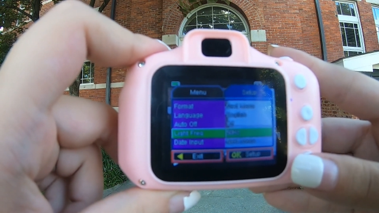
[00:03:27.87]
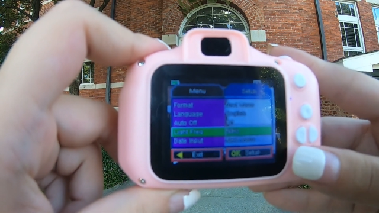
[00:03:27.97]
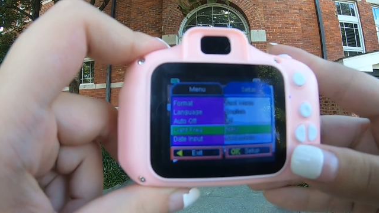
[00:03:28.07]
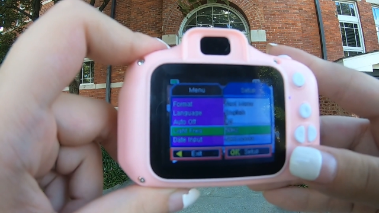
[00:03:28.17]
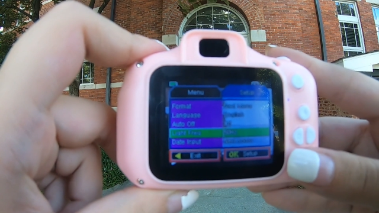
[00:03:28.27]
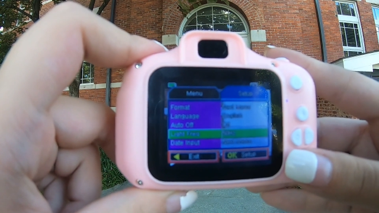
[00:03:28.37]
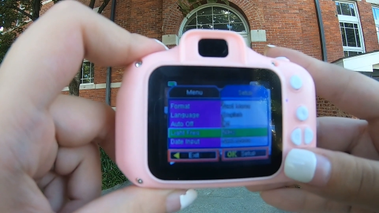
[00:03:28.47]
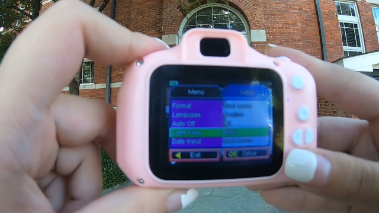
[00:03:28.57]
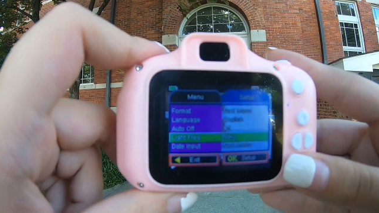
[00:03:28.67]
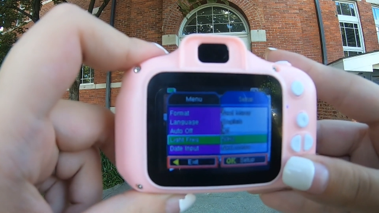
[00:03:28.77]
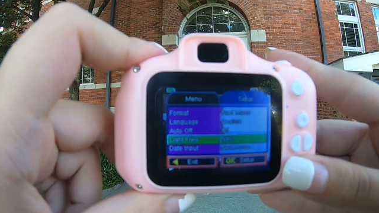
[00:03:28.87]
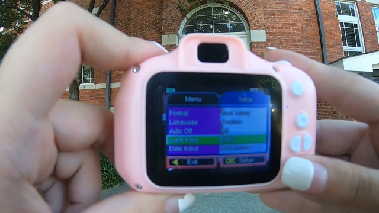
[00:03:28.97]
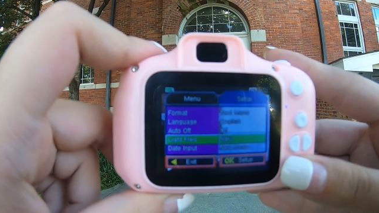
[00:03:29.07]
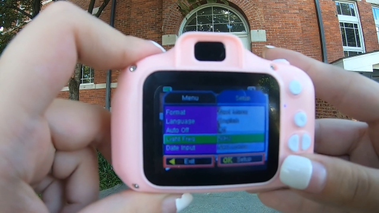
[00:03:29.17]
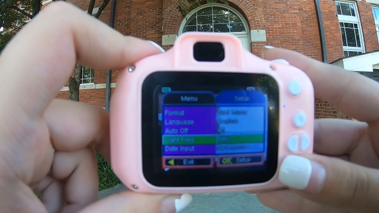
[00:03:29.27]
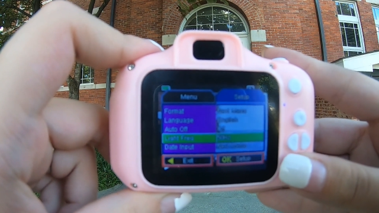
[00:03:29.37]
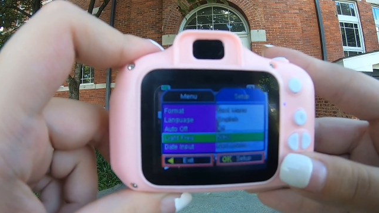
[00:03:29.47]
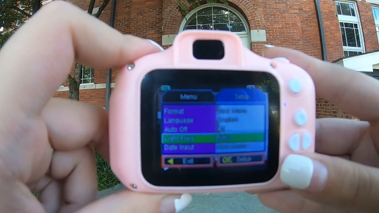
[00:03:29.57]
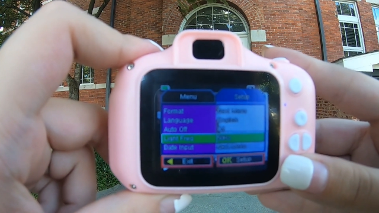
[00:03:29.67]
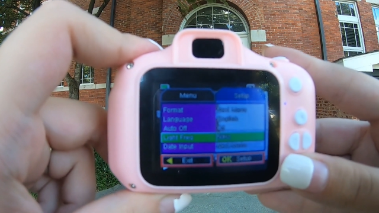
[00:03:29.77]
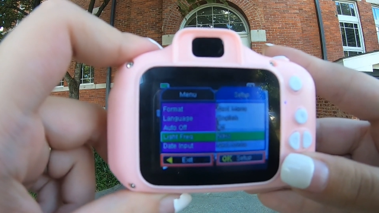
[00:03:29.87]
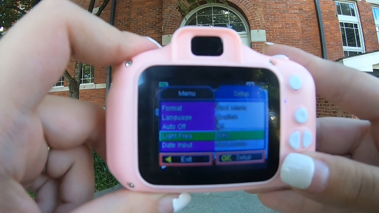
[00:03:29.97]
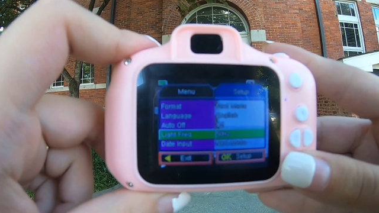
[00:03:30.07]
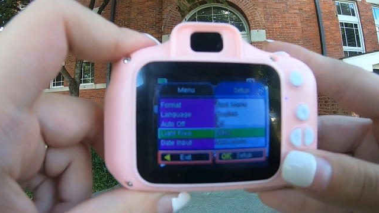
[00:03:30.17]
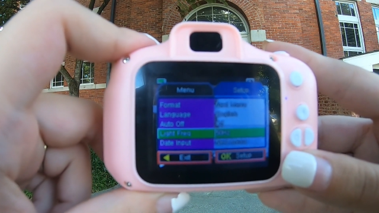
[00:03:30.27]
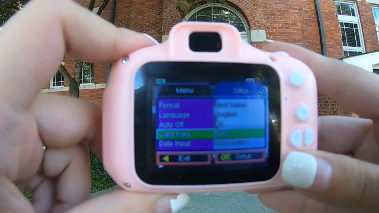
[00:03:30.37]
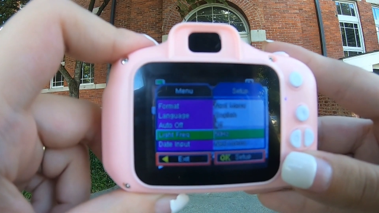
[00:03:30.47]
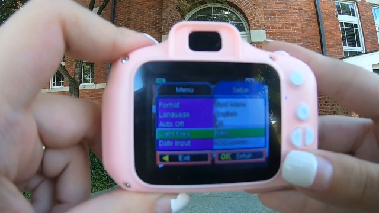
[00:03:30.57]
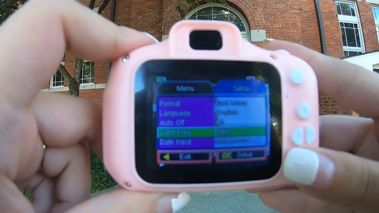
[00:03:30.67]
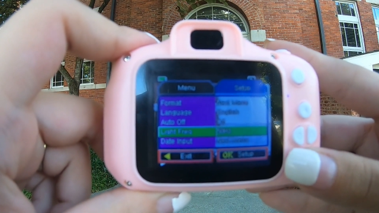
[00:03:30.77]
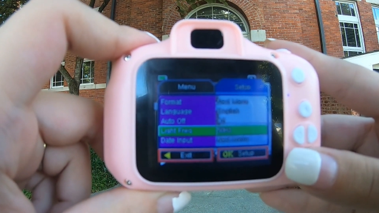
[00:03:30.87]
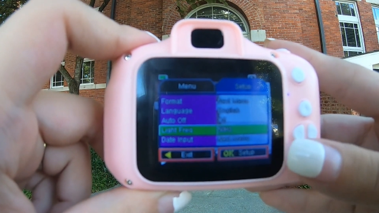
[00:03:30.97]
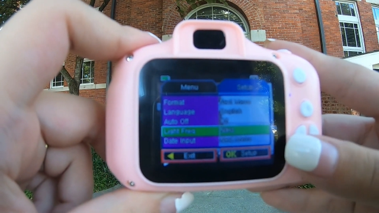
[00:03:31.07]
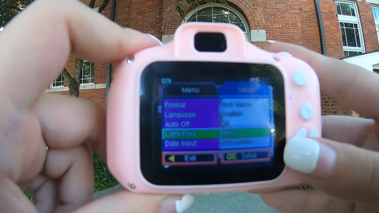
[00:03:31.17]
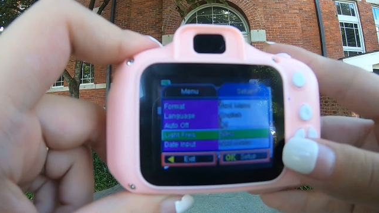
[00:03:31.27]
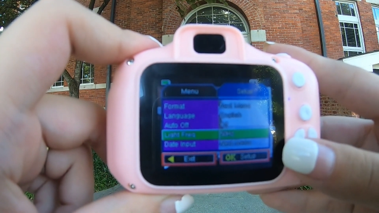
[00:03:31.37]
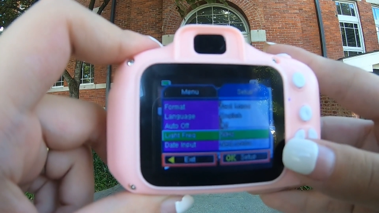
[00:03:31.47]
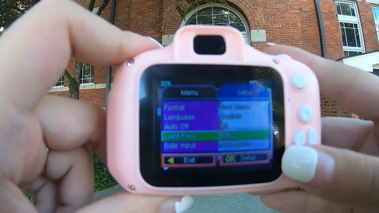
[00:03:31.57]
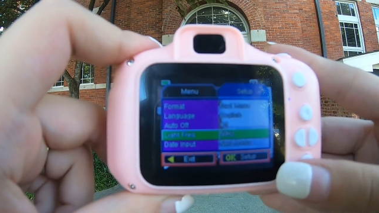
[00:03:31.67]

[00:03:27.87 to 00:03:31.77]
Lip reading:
Nobody's mouth can be seen.